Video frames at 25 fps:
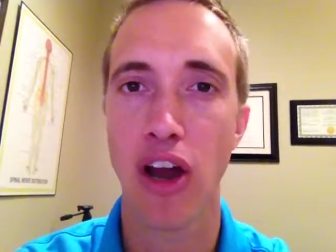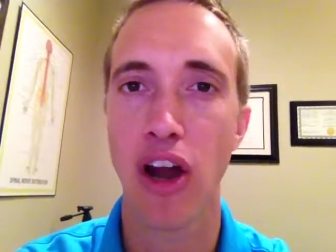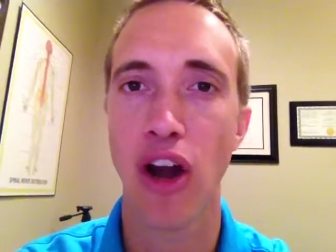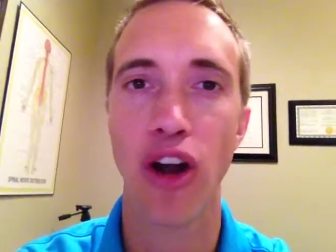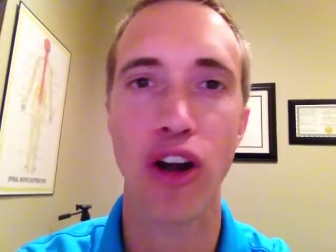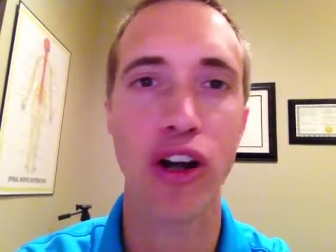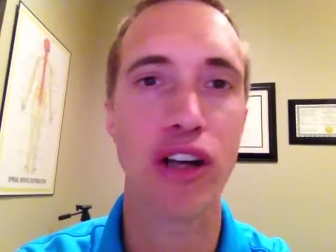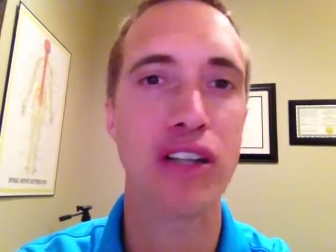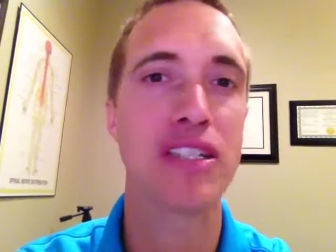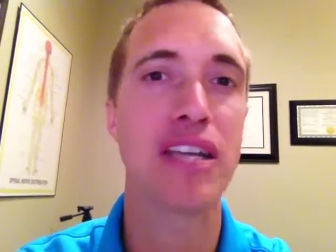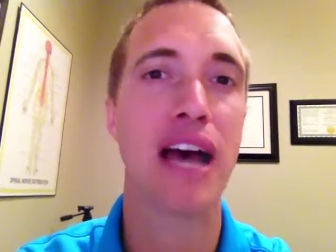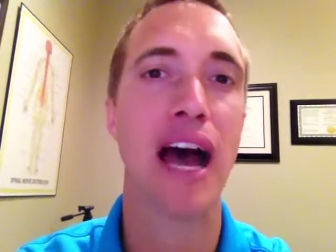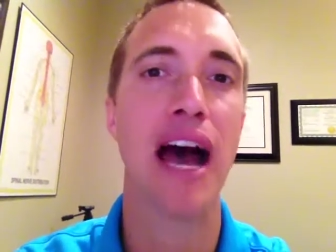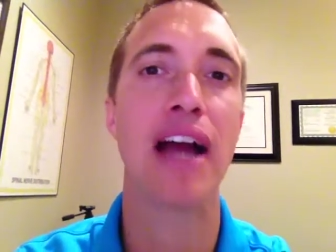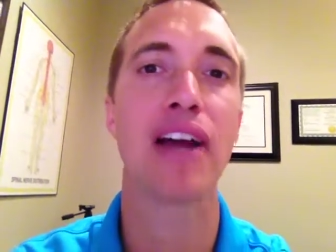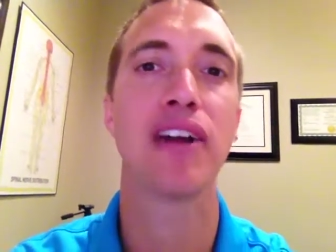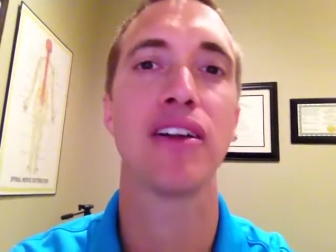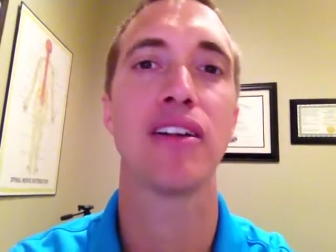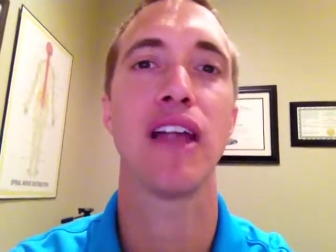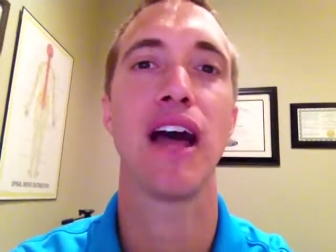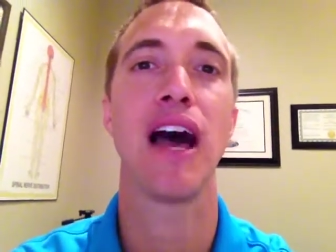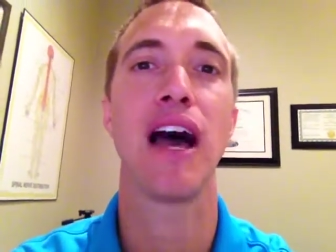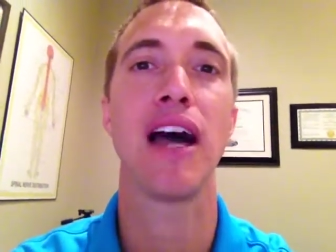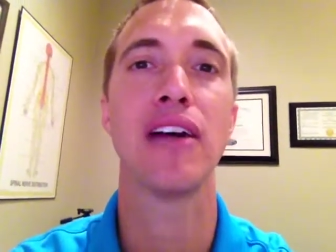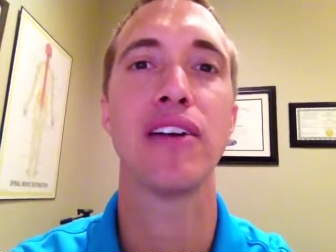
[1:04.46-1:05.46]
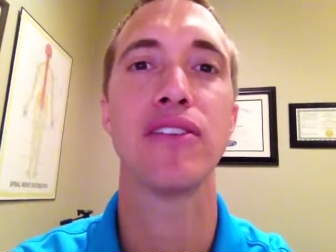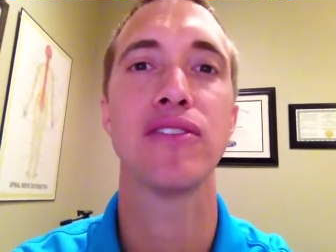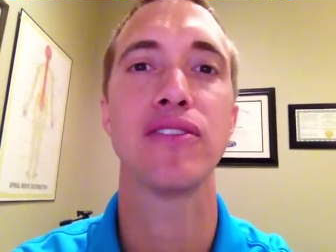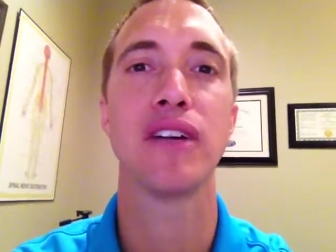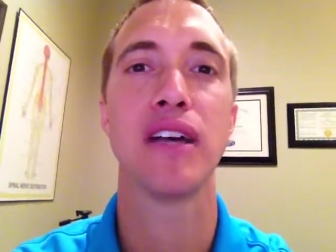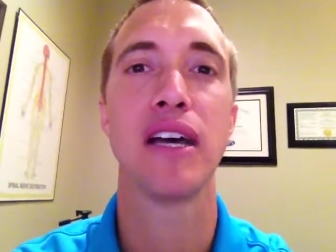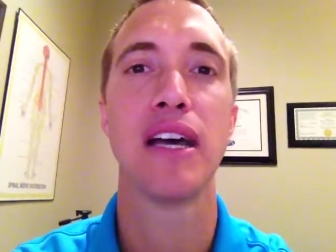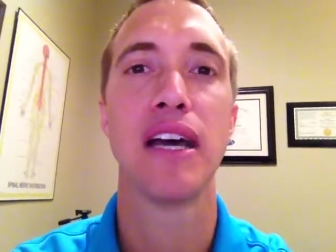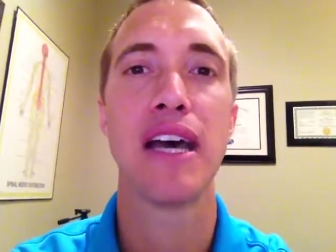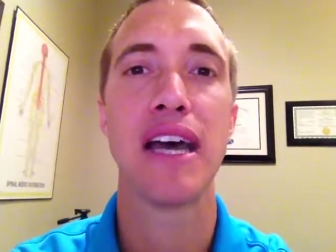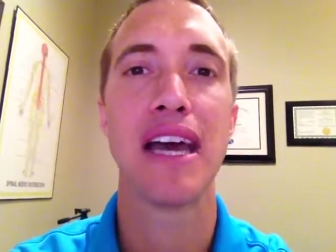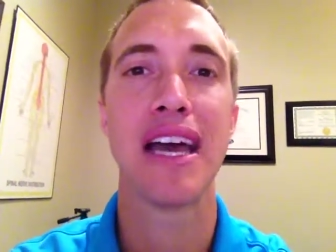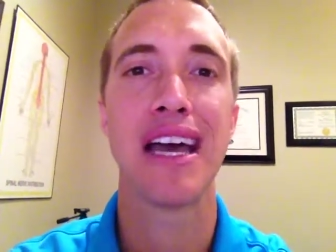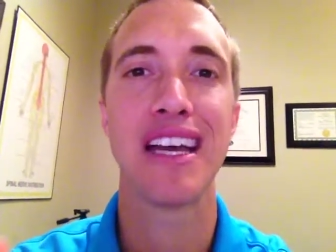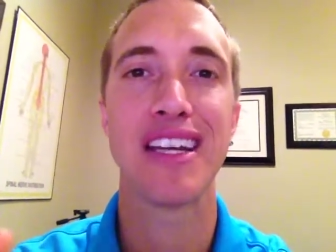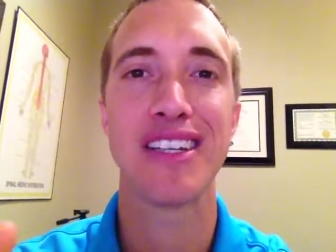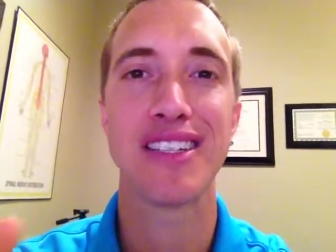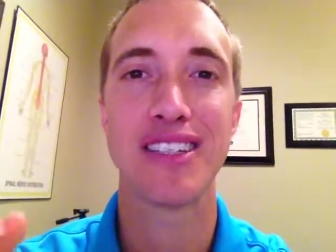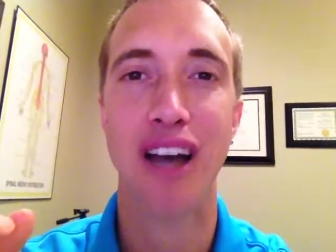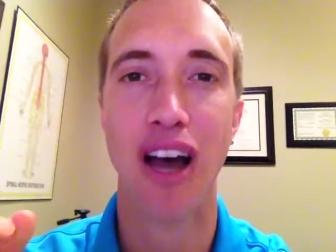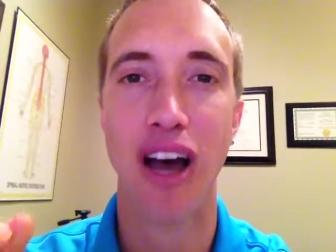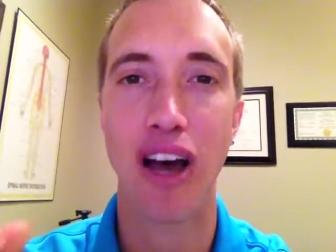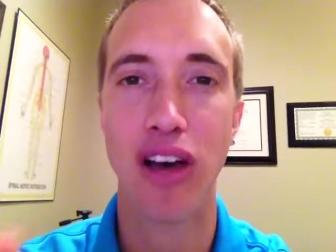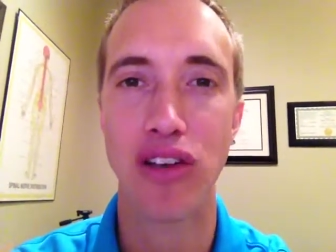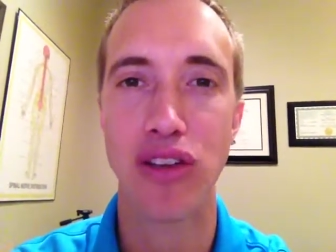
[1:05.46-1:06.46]
her entire life and
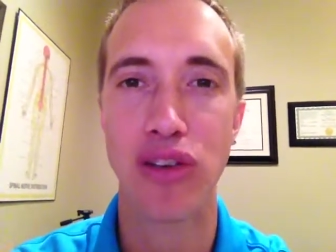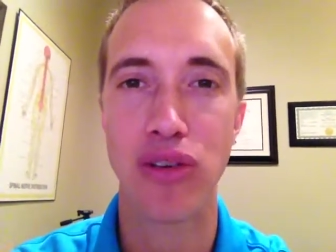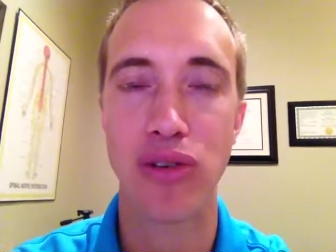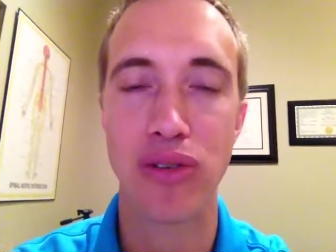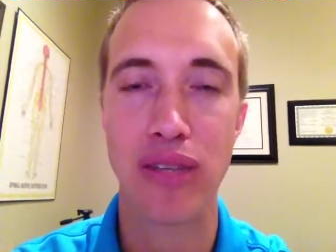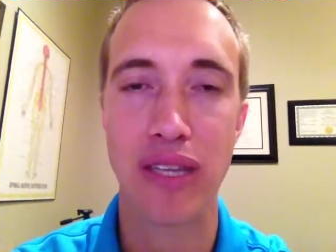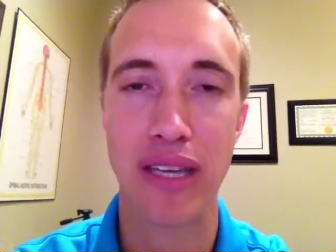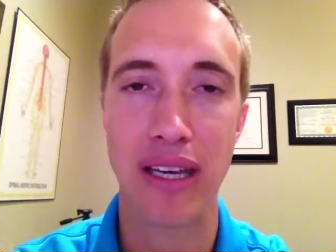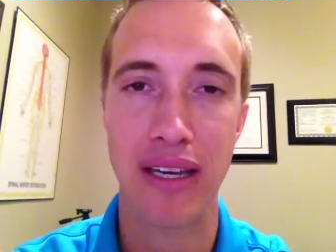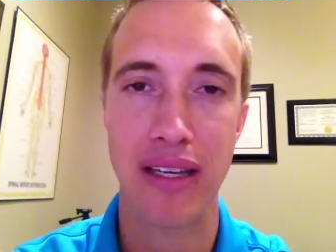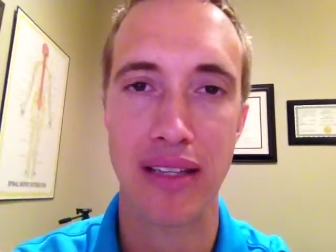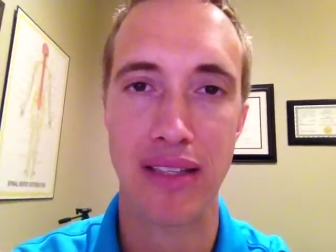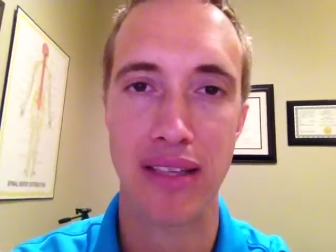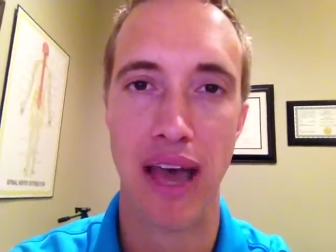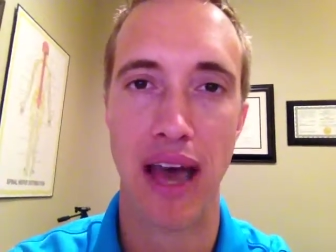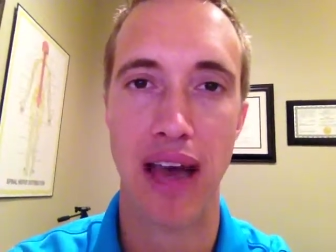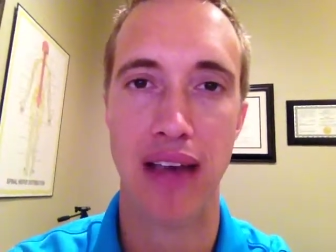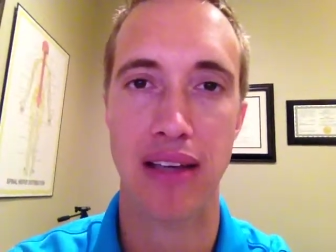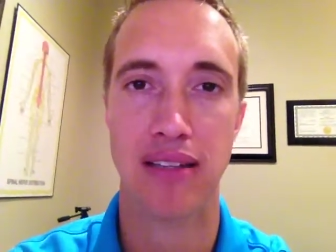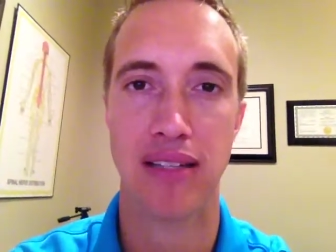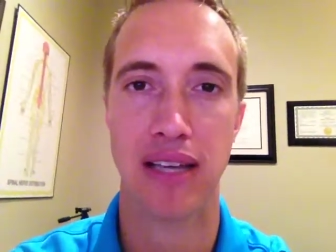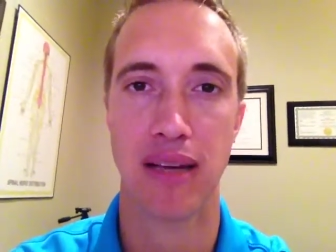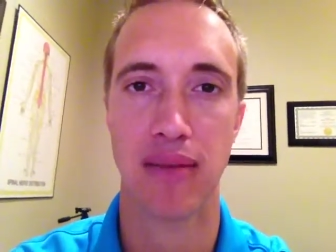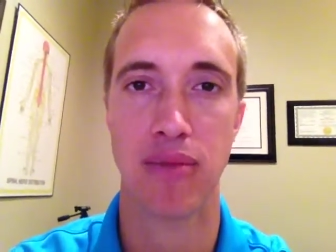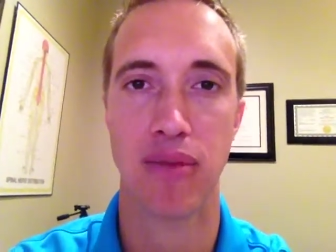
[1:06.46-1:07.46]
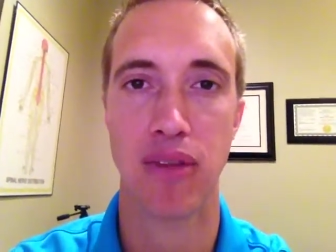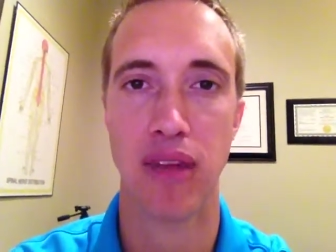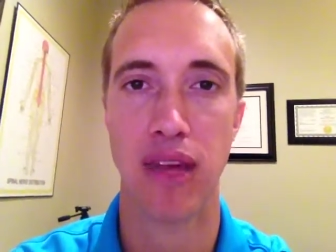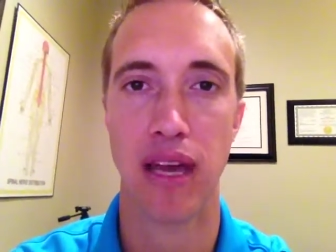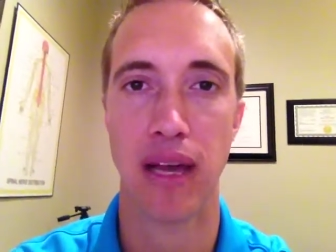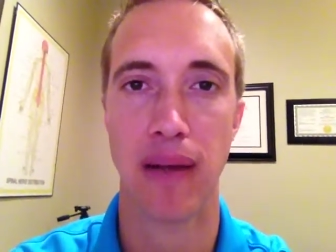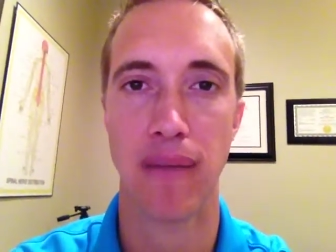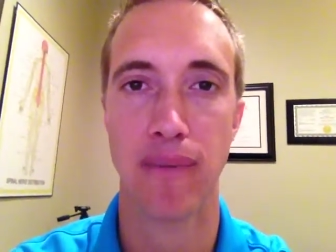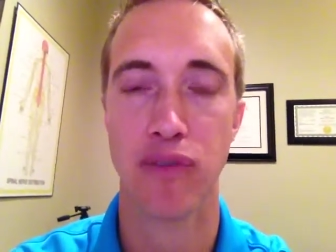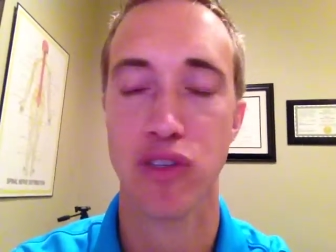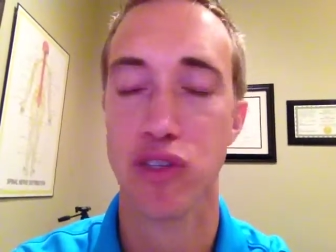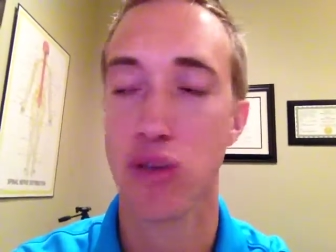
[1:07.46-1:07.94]
taught you the exact same thing.